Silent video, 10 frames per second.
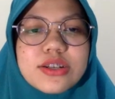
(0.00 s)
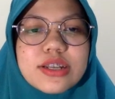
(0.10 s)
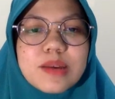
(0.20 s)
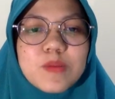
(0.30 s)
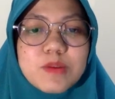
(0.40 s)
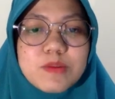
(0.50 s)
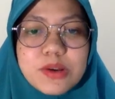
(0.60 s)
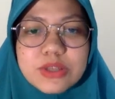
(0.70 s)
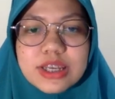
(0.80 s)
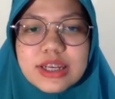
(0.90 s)
name when
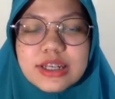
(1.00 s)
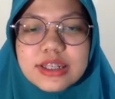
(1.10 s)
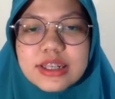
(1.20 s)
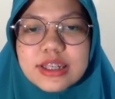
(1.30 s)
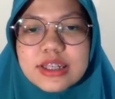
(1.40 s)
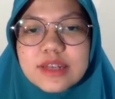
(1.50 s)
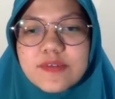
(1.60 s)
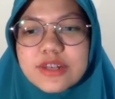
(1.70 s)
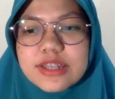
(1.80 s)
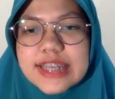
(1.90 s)
mounting. This is the
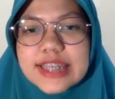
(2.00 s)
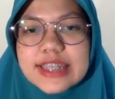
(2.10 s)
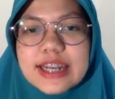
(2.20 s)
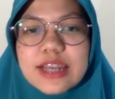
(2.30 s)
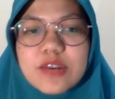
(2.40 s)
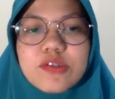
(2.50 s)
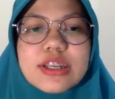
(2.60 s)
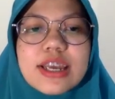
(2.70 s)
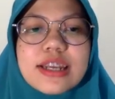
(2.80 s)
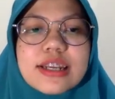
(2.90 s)
first test that I
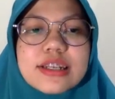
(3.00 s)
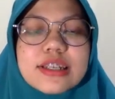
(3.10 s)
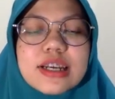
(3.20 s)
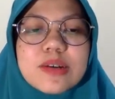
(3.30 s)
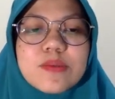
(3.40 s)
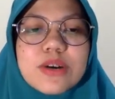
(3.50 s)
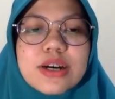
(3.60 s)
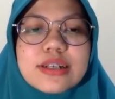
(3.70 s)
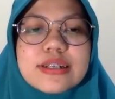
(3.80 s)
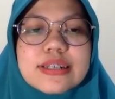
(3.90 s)
used, and then the second
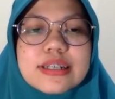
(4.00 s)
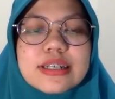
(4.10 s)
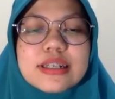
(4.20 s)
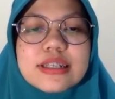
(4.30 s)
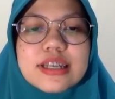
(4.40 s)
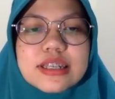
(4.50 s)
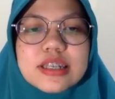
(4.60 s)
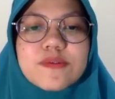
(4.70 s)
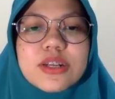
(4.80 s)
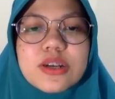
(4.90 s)
one, the
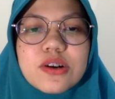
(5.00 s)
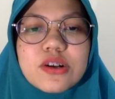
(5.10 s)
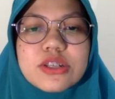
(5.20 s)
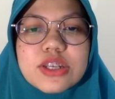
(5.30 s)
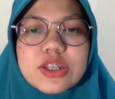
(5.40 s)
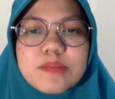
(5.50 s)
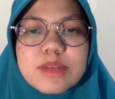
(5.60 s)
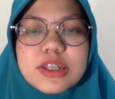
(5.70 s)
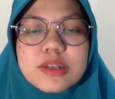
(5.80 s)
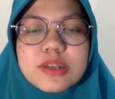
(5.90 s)
successfully called change
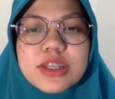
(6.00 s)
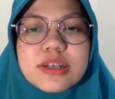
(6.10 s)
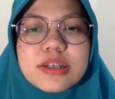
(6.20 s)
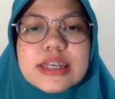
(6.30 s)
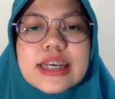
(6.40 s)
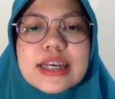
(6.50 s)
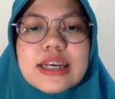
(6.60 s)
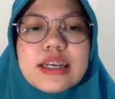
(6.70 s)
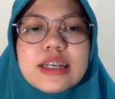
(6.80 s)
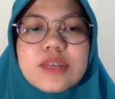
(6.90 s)
message method.
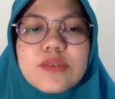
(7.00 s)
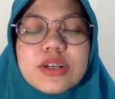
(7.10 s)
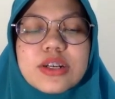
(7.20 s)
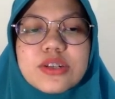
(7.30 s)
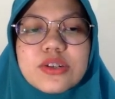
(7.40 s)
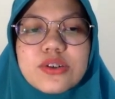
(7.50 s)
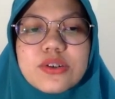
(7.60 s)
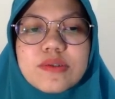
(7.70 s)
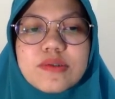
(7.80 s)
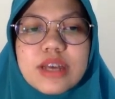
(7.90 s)
This one
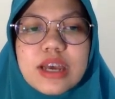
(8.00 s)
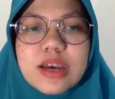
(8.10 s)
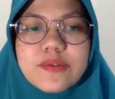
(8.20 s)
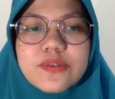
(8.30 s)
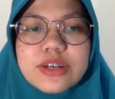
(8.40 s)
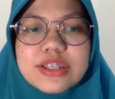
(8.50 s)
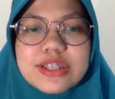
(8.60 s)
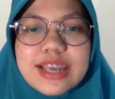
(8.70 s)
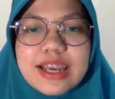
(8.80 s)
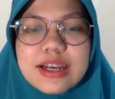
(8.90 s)
also have a
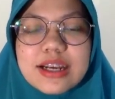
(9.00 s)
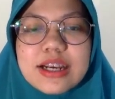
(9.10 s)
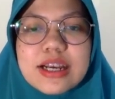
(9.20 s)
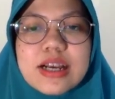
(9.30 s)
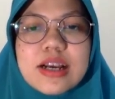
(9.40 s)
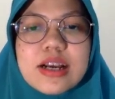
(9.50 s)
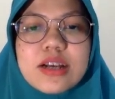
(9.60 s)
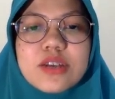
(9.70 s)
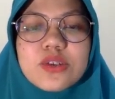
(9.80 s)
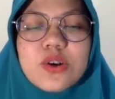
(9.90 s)
check.
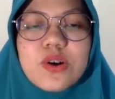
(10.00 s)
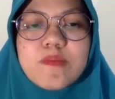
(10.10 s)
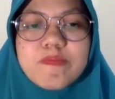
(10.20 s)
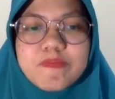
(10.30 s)
So